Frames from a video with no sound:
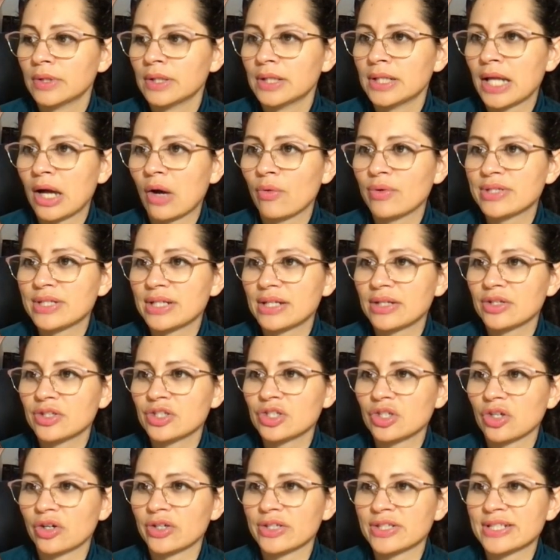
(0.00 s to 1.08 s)
Now it's going to
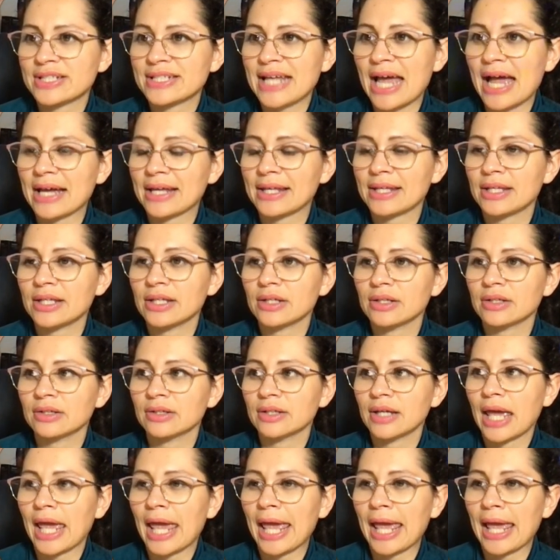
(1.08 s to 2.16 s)
start
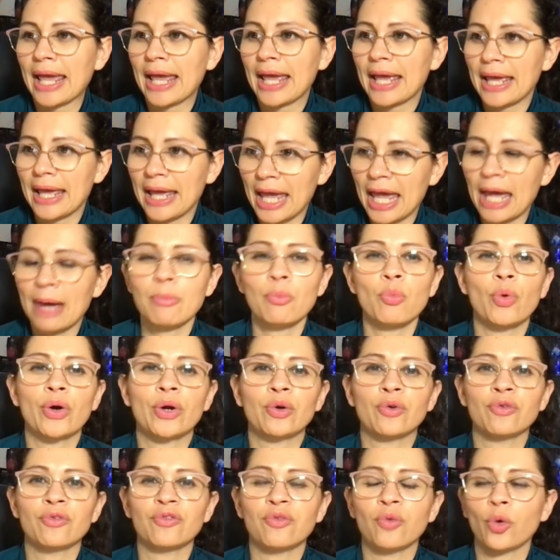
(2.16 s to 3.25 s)
stacking
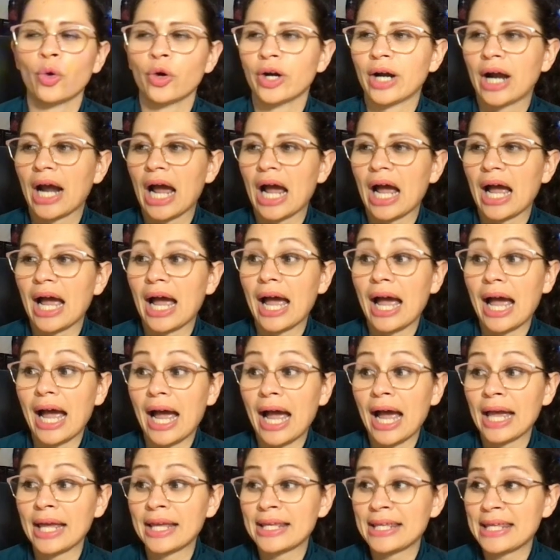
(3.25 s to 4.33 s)
M104.
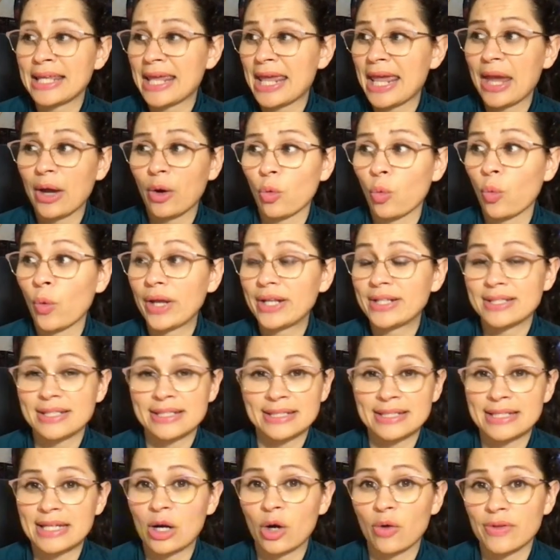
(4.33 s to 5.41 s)
I can't wait to
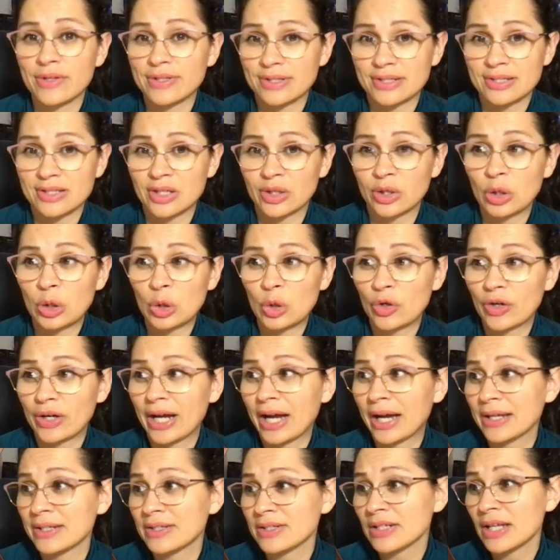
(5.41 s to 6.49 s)
see how this is going to look,
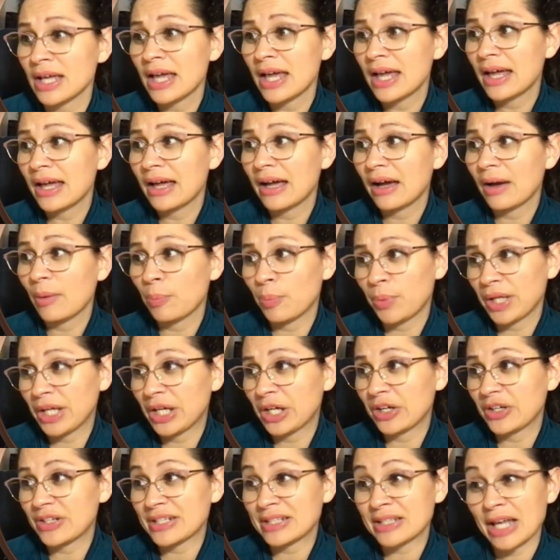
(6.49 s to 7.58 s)
guys,
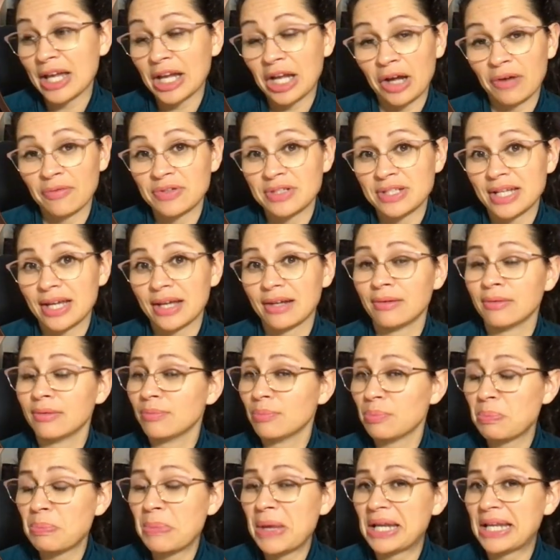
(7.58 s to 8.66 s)
because like I've said
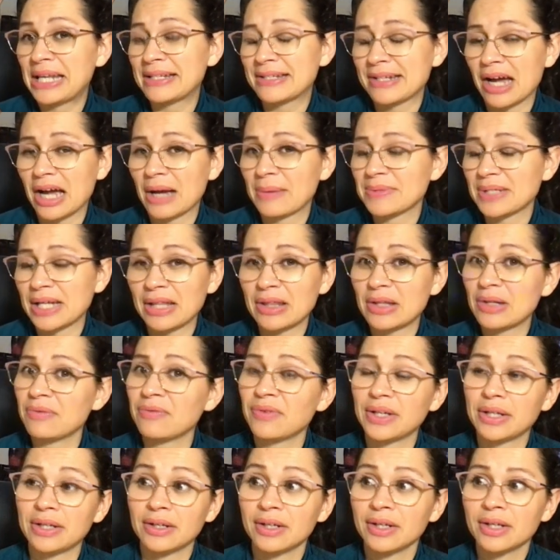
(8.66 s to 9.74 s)
many times, I live
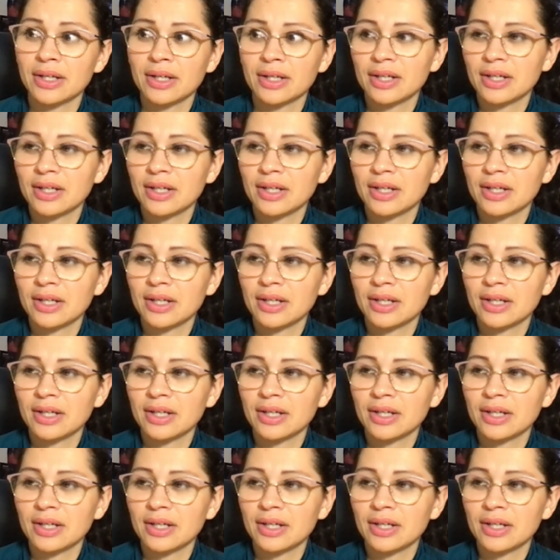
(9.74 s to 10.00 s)
in